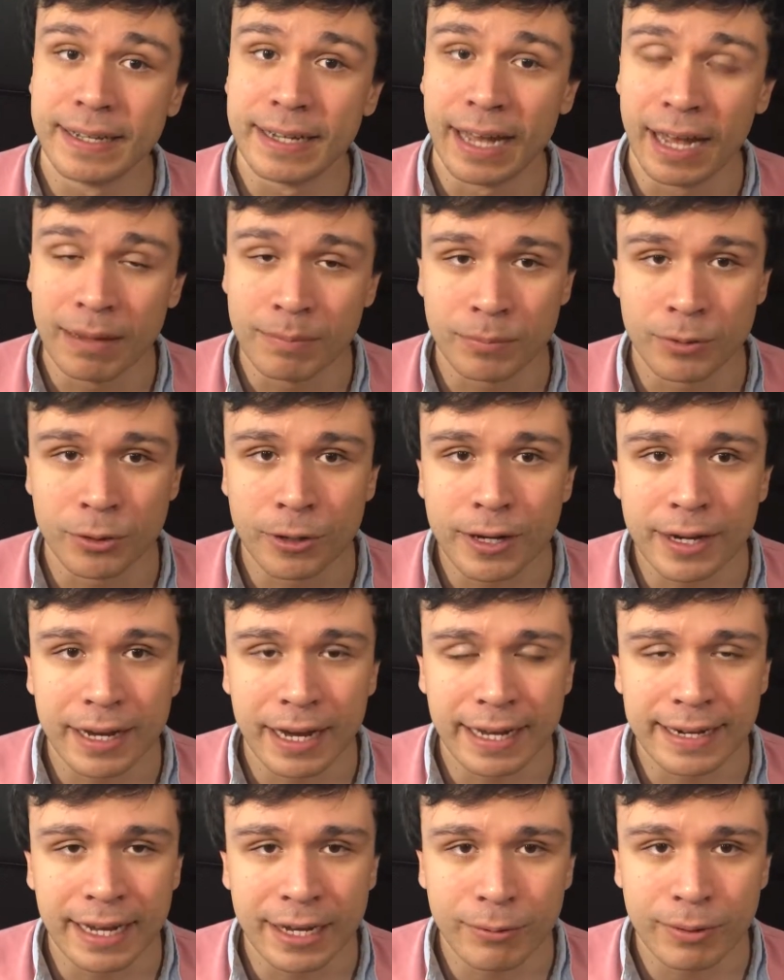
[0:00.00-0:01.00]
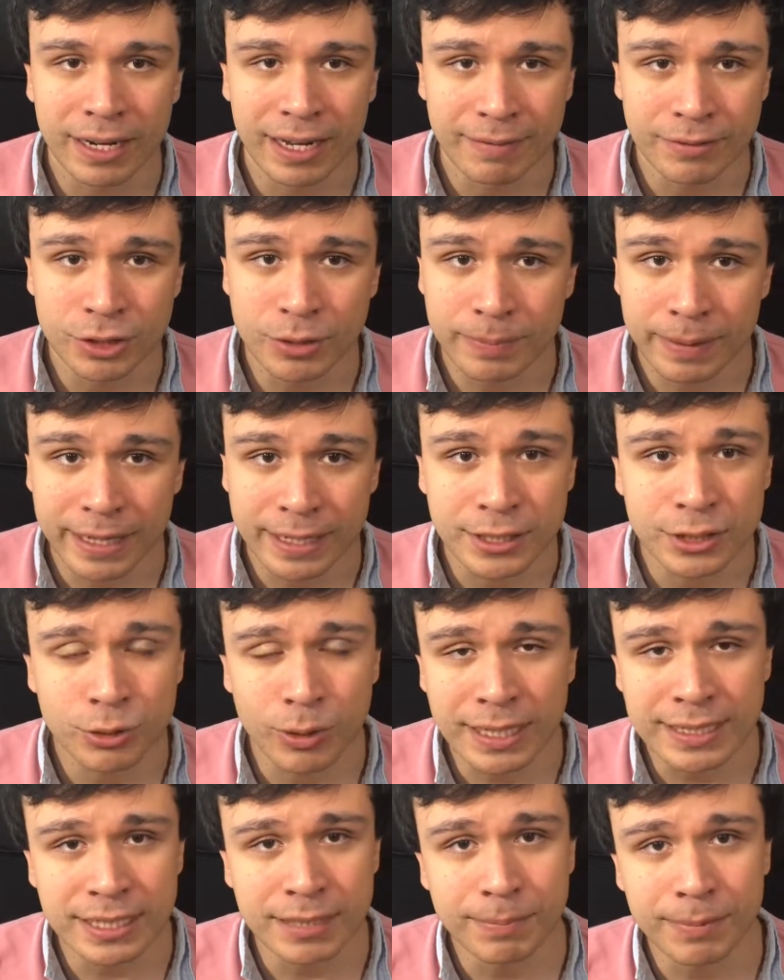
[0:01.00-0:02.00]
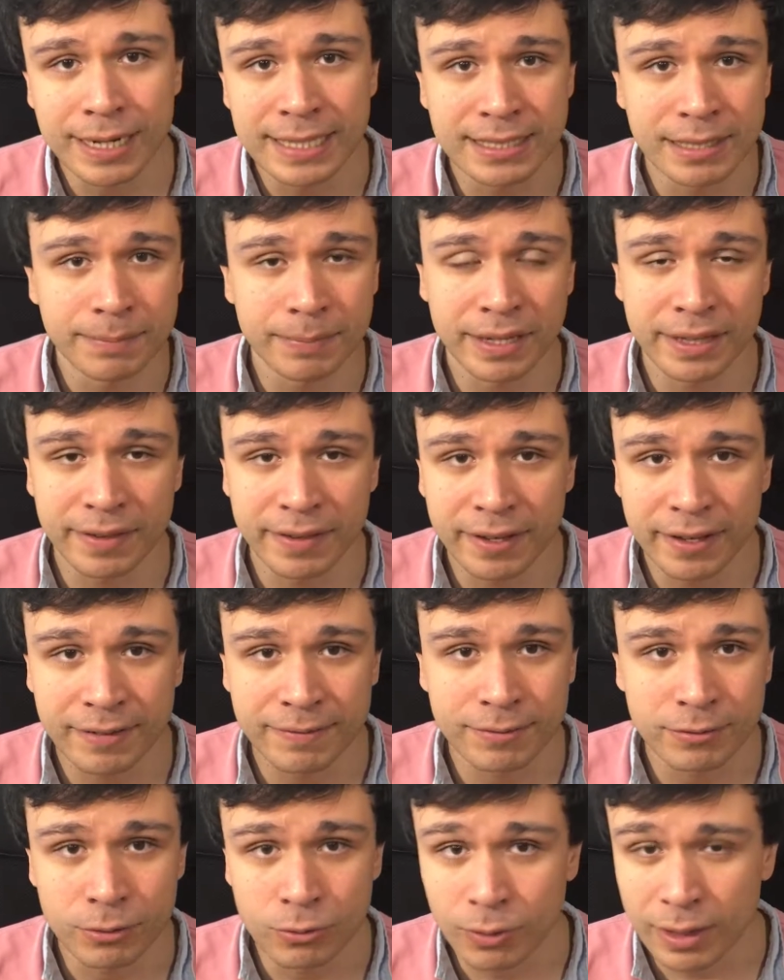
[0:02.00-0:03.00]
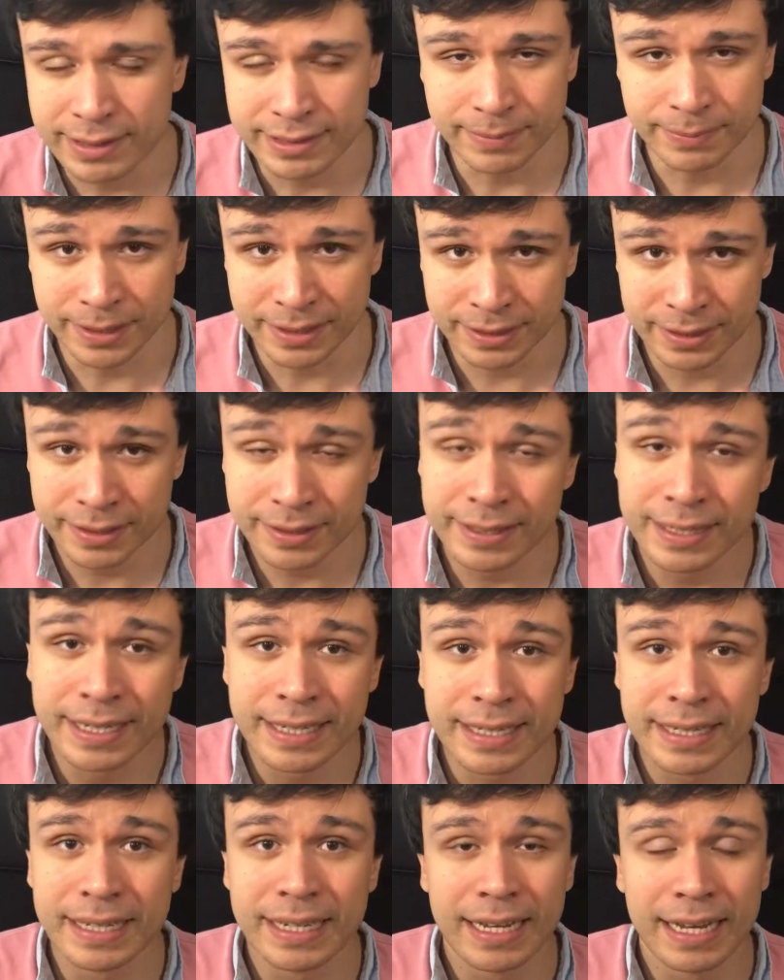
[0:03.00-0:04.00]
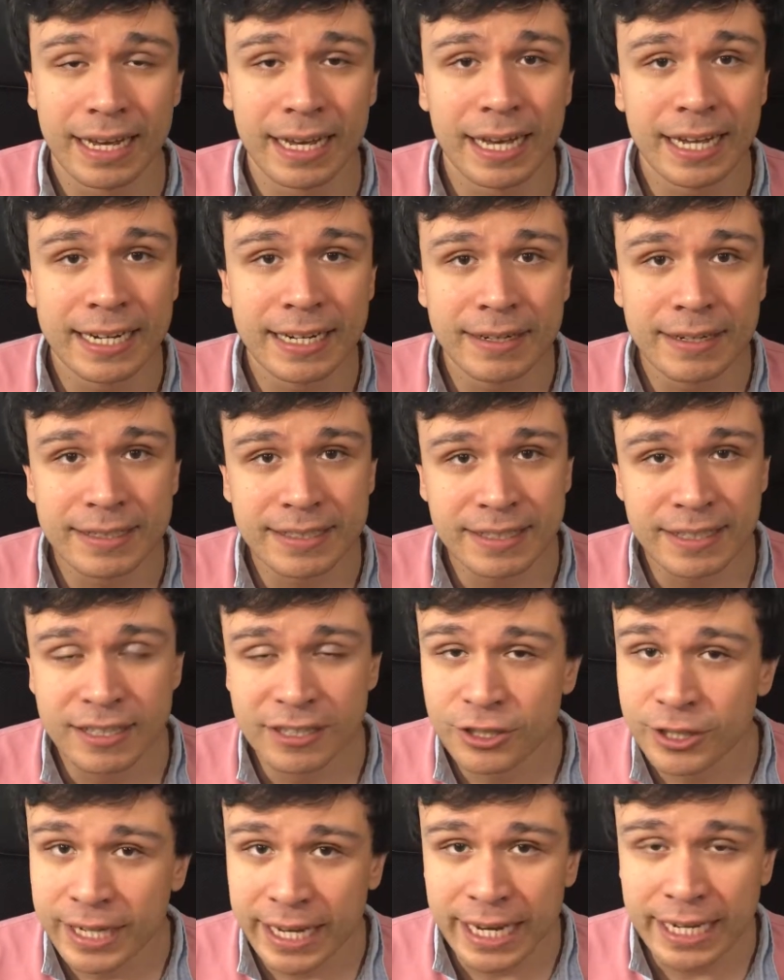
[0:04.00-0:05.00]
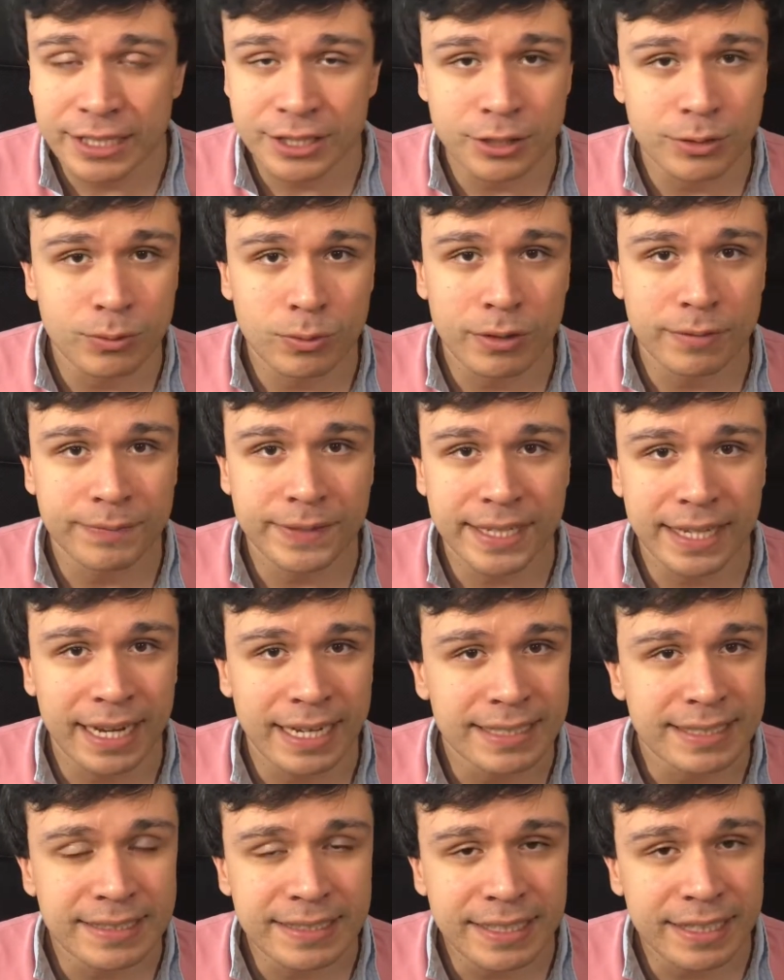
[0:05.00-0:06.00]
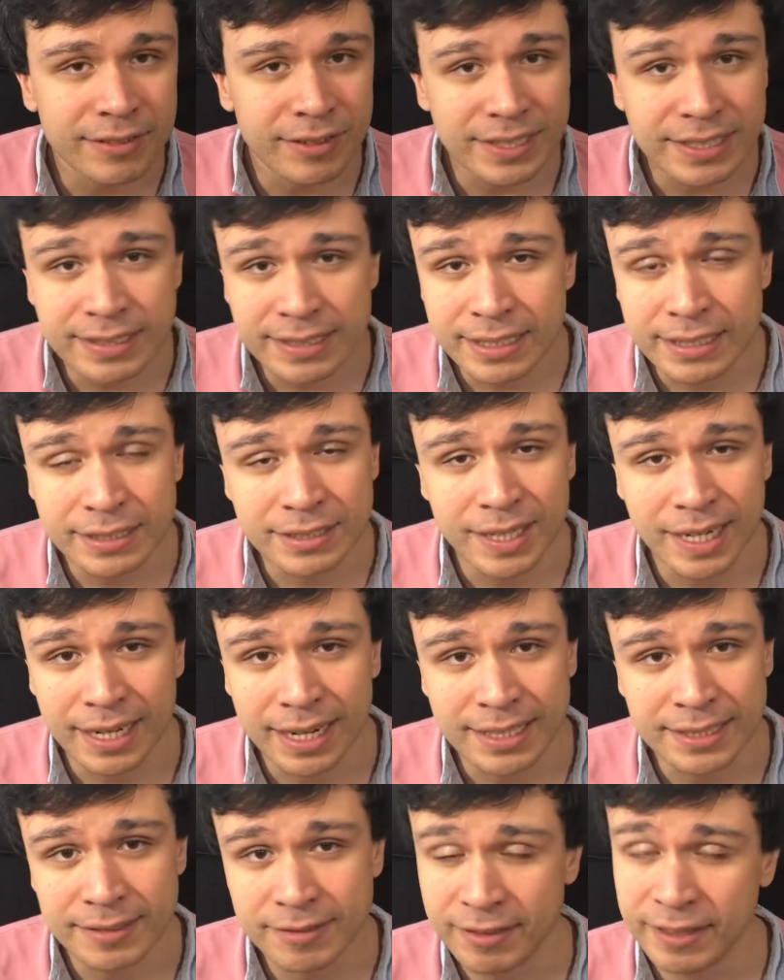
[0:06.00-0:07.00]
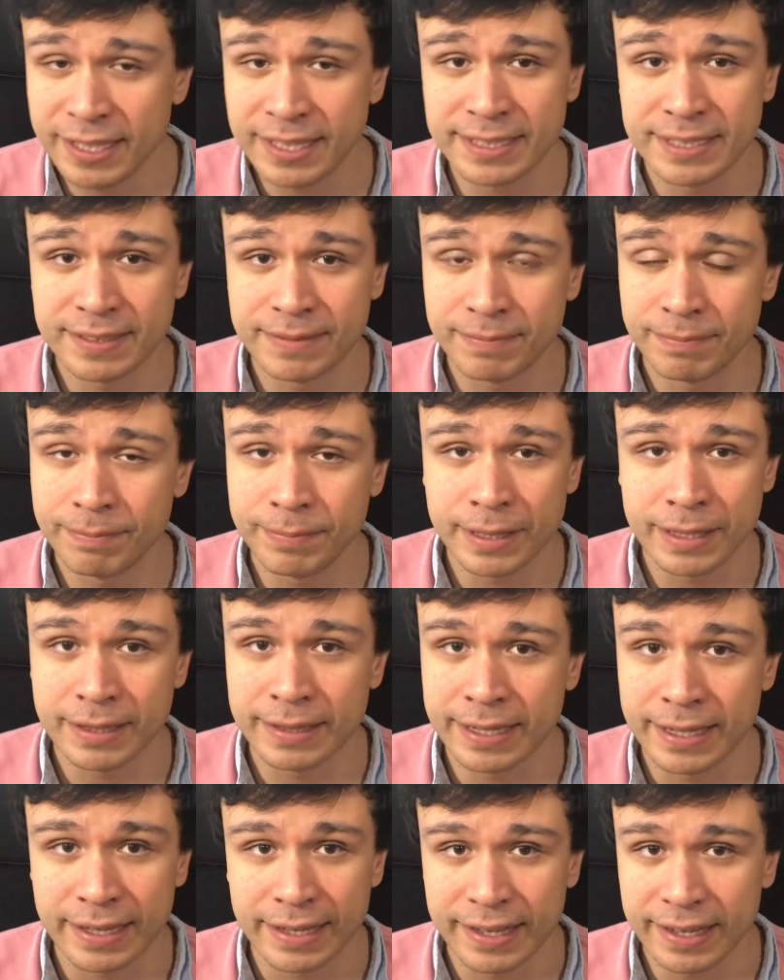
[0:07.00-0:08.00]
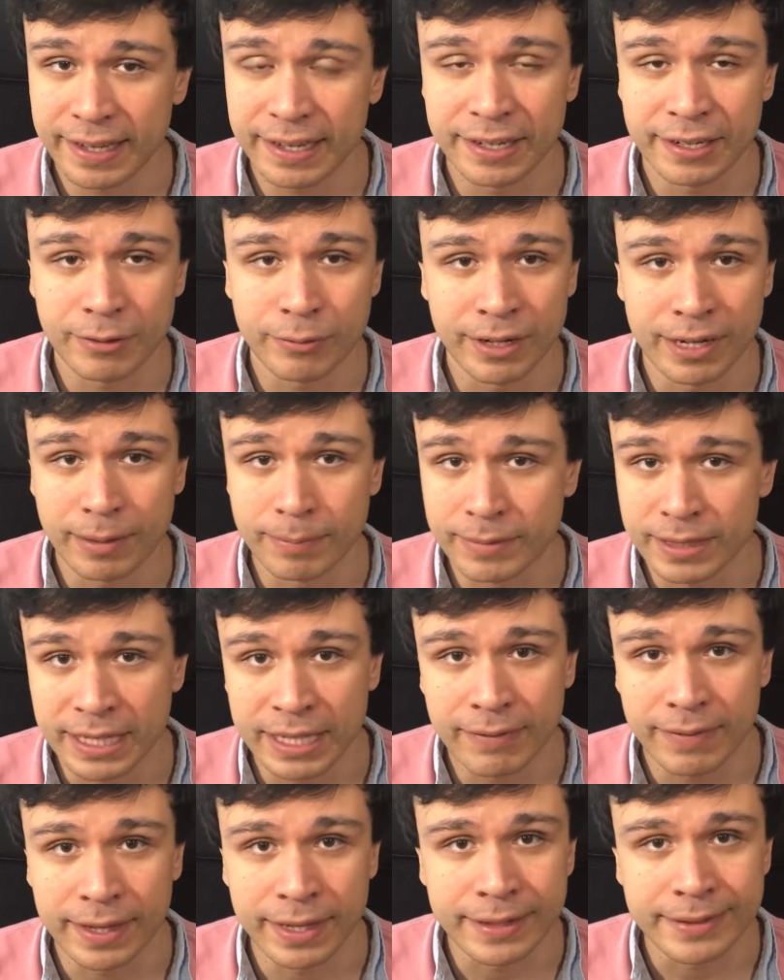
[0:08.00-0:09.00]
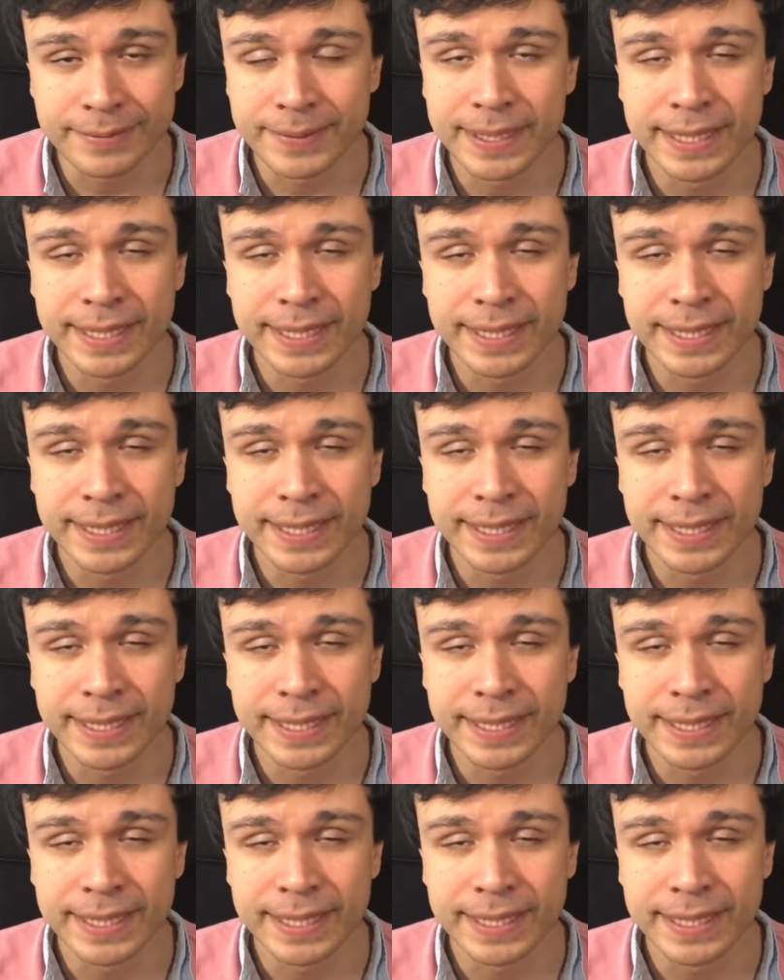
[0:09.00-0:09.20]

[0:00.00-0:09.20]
Hamburg and I will have to pay twice the price I paid here for Quadratmeter, and the location won't be as near as central as this building here where I'm living.